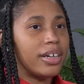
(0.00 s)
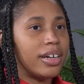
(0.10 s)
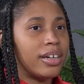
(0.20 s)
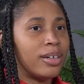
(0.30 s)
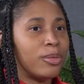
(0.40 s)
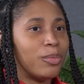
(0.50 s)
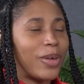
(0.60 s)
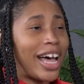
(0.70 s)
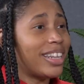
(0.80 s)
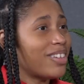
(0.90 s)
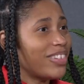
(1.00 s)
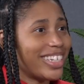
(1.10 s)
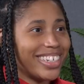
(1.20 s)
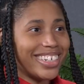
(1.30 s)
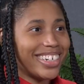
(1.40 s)
um, I love it
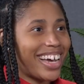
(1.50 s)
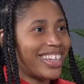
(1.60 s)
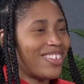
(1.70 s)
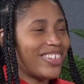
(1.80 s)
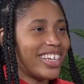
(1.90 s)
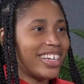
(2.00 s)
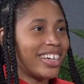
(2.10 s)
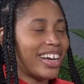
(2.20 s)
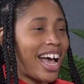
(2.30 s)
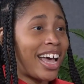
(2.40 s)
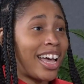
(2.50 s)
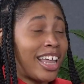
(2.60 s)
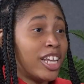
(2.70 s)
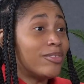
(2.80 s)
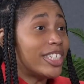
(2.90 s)
here. I love it here. I, I
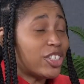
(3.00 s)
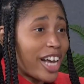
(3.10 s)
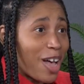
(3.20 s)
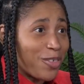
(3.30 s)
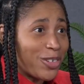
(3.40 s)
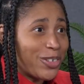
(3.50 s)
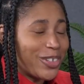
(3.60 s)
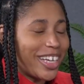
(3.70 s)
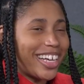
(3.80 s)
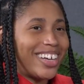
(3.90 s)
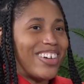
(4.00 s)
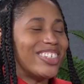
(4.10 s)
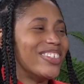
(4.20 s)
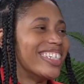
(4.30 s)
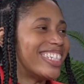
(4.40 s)
love to travel. Um,
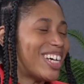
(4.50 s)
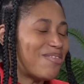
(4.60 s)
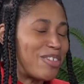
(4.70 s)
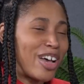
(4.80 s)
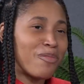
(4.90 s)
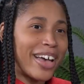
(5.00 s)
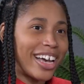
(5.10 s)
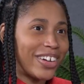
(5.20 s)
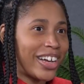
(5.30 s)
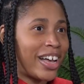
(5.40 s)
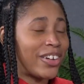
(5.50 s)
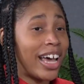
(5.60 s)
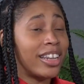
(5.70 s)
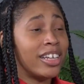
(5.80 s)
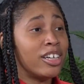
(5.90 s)
as you can tell by my background,
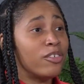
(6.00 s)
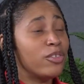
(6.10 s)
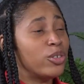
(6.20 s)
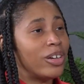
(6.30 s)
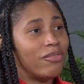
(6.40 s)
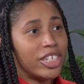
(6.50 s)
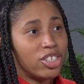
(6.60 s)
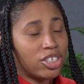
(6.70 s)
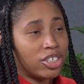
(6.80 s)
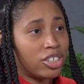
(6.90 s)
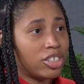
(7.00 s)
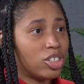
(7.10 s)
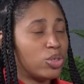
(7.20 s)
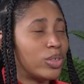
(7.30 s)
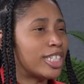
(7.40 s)
I love new
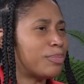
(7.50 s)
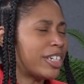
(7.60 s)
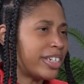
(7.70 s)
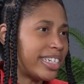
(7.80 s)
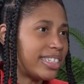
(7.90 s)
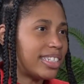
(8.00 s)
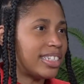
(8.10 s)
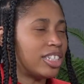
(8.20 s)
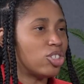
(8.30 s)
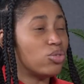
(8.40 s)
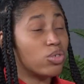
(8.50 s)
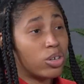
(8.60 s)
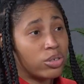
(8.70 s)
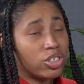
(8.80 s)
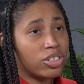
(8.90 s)
adventures, new experiences, new
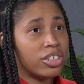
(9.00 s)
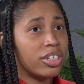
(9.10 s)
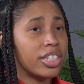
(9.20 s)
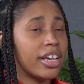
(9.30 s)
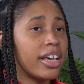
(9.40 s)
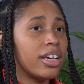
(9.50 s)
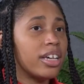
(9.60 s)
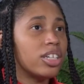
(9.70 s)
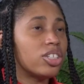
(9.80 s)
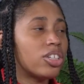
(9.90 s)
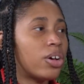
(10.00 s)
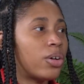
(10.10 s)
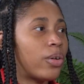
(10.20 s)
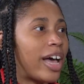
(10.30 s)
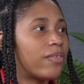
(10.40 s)
cultures.
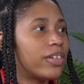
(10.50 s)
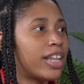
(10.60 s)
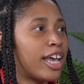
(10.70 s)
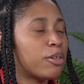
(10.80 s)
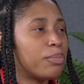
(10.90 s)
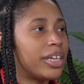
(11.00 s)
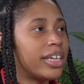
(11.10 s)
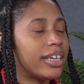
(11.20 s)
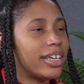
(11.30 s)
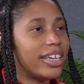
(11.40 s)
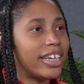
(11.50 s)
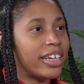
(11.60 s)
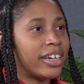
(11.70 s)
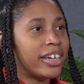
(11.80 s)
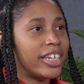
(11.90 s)
So I feel like being
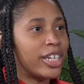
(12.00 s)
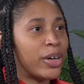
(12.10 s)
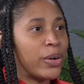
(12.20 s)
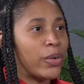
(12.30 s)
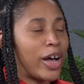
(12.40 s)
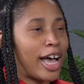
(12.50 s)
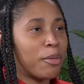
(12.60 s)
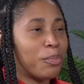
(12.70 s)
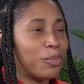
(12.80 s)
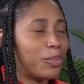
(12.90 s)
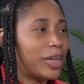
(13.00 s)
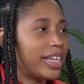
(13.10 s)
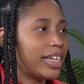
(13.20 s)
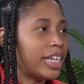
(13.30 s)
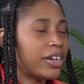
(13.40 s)
here, you know, I'm
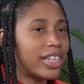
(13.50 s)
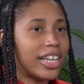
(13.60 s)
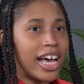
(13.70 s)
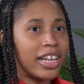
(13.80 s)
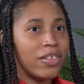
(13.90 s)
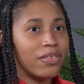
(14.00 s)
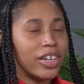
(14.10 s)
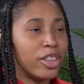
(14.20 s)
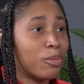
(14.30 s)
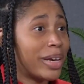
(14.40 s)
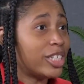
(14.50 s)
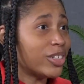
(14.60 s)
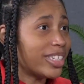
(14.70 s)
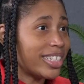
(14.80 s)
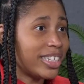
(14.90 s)
near a lot of other major
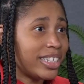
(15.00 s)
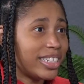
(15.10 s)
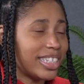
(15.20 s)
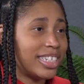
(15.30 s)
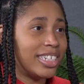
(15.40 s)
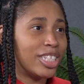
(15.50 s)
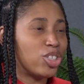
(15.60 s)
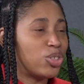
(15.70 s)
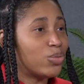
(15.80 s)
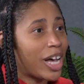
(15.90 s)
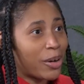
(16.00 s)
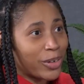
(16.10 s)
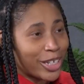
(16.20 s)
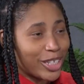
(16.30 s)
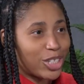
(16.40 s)
cities, and it's two
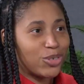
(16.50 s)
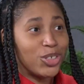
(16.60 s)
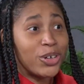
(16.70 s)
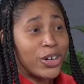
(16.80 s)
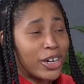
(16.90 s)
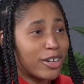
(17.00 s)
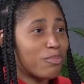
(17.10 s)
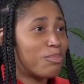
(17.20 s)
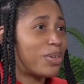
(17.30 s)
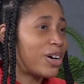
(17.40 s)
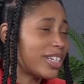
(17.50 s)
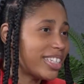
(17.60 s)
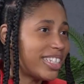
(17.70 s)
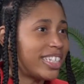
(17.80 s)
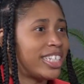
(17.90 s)
hours New York,
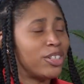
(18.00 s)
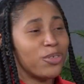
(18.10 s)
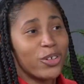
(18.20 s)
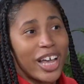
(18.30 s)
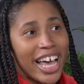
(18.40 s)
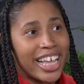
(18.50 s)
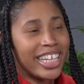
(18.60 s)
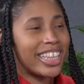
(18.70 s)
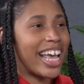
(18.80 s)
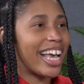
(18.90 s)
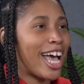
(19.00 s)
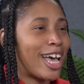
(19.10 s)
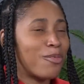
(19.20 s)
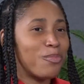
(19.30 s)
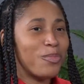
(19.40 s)
Boston, Rhode Island. Like
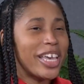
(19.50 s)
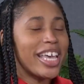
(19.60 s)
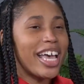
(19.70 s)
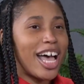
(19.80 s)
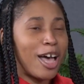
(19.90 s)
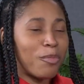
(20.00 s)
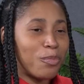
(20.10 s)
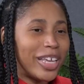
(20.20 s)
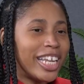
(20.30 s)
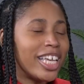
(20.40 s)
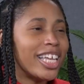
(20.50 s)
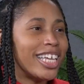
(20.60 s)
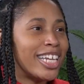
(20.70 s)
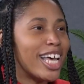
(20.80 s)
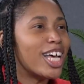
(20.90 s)
I'm, I'm in a
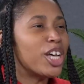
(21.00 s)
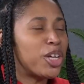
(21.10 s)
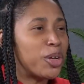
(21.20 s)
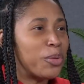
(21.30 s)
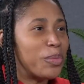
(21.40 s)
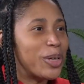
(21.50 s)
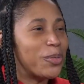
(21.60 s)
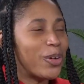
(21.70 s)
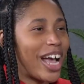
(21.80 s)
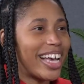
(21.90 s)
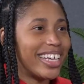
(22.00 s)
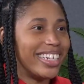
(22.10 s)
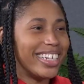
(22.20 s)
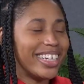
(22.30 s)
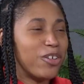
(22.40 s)
in a hub where I
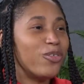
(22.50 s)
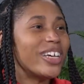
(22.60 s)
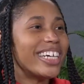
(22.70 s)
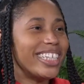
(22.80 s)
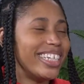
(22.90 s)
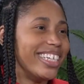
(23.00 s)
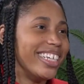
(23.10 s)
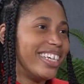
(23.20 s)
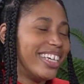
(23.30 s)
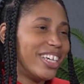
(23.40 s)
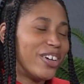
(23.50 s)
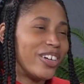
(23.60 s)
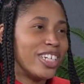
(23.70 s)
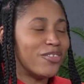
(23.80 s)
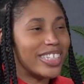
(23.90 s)
can quickly go
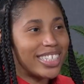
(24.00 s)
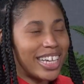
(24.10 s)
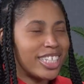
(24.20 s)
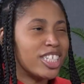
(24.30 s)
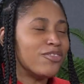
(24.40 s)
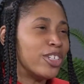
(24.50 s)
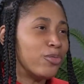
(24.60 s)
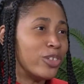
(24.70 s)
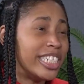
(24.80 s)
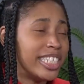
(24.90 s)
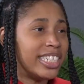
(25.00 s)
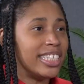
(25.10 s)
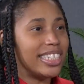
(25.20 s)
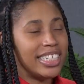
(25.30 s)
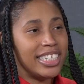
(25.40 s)
to different states, different
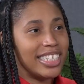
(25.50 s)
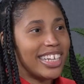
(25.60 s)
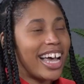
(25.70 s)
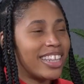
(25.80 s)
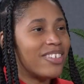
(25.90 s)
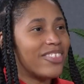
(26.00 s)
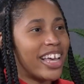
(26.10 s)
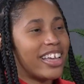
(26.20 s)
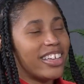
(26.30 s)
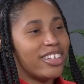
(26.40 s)
regions, and I love that.